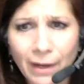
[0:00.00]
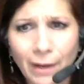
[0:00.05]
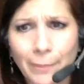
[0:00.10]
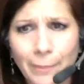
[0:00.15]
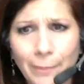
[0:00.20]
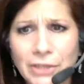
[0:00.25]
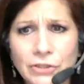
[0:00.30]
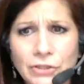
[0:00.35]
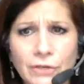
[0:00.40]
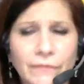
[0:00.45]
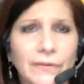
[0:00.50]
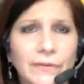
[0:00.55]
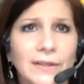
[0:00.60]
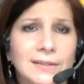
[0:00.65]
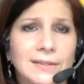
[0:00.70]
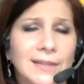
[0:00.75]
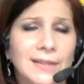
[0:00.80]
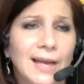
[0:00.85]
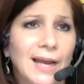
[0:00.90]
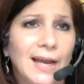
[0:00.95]
a bunch of
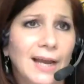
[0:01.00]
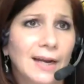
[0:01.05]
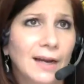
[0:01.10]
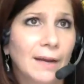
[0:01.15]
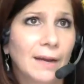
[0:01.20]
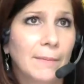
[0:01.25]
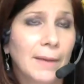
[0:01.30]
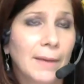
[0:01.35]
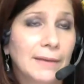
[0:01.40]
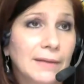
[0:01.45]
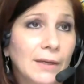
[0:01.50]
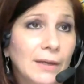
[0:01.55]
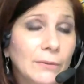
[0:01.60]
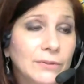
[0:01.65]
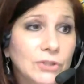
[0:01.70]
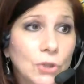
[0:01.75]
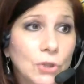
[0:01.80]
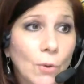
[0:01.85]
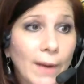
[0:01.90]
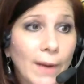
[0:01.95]
this at I think it
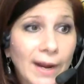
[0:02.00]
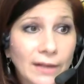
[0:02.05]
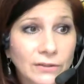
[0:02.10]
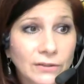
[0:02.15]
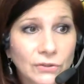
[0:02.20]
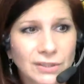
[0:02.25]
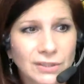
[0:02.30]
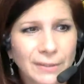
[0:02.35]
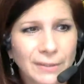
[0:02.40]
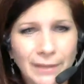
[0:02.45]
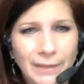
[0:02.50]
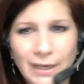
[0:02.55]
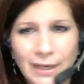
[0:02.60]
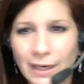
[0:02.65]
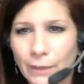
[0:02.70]
was Joann's or something,